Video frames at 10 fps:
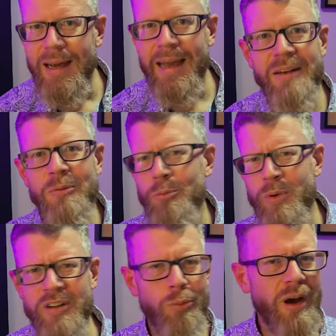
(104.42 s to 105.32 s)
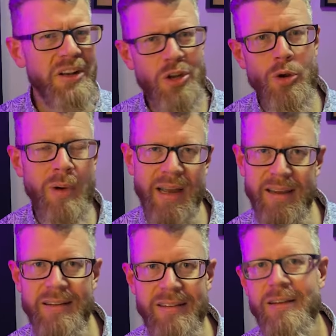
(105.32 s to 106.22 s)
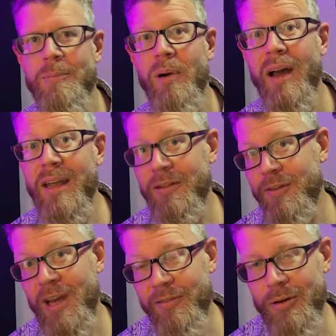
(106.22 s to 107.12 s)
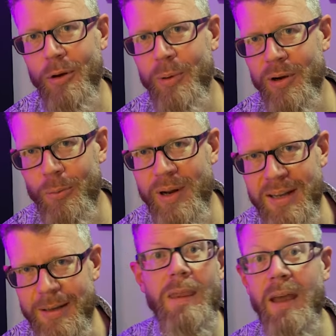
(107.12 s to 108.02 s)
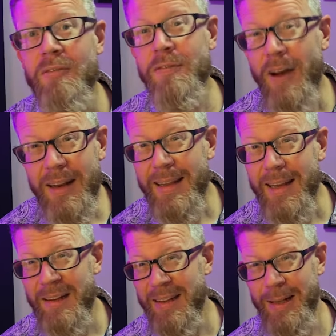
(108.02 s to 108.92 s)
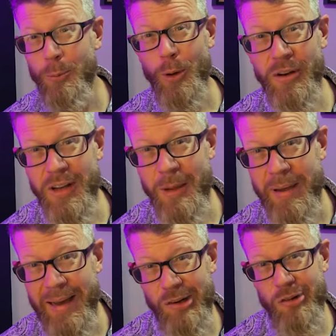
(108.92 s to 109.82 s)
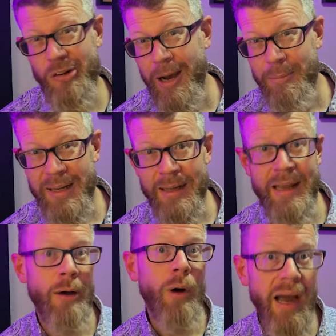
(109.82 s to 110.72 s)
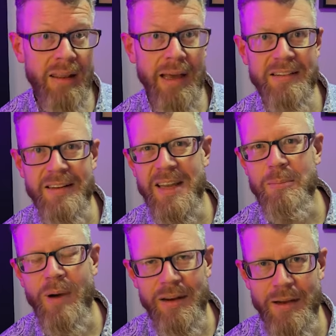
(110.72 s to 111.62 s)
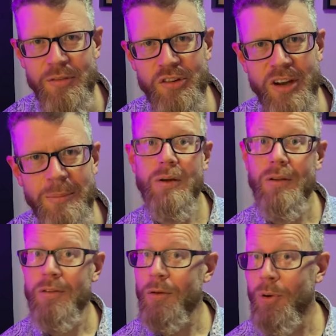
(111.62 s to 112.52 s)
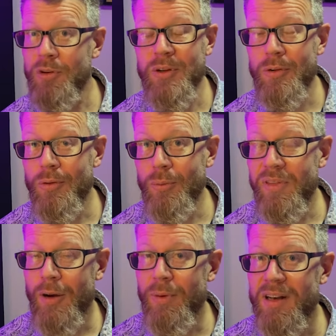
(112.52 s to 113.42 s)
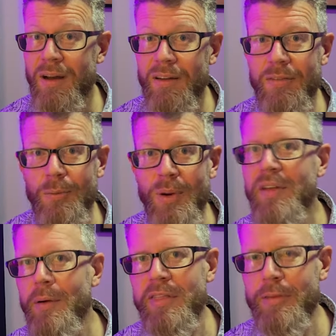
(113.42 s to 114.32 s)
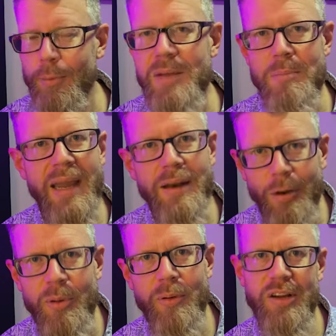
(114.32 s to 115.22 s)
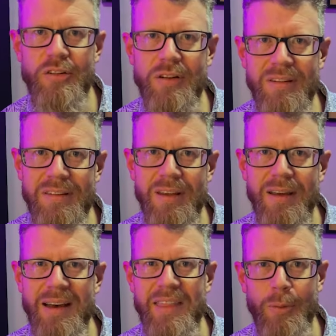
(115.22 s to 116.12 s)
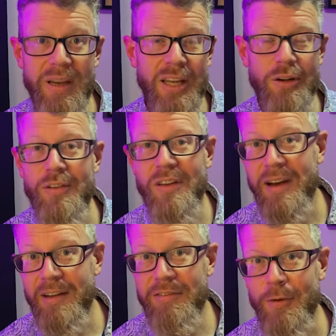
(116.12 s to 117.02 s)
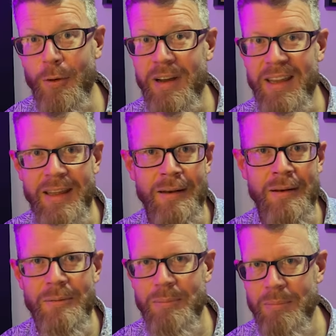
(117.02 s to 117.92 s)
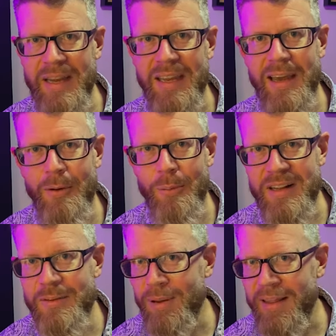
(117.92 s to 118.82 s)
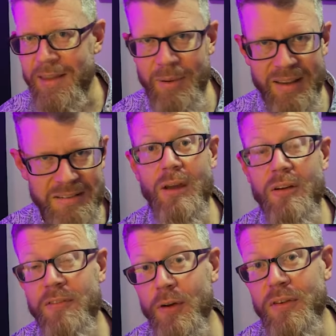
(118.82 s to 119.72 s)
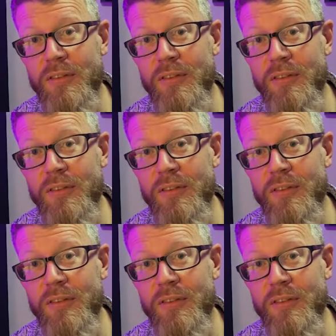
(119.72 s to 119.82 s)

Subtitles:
and which one you might consider buying if you haven't got one already. And finally, a little word about sharpening and how I like to keep my knives sharp. So what do we do with our reed knife? Well, there are three main operations that we can use a knife for in making our reeds play their best. First and